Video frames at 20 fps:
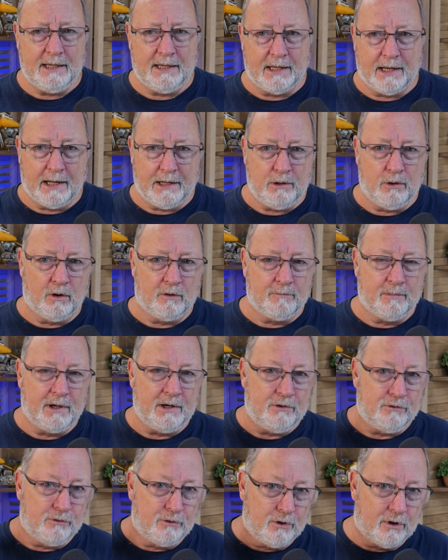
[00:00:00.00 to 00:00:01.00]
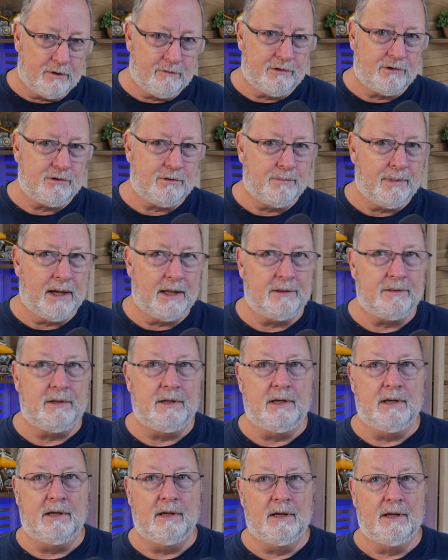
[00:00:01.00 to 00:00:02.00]
And I know everybody's nervous about
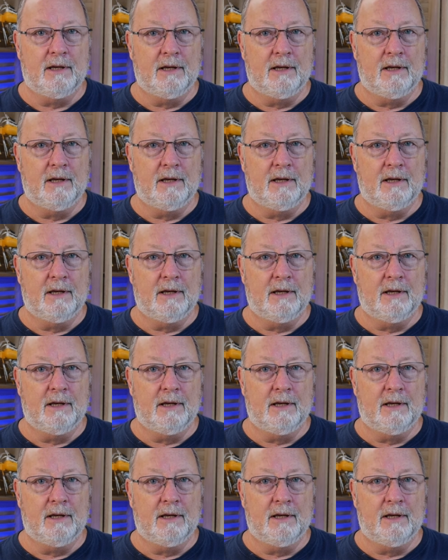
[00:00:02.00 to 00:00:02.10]
the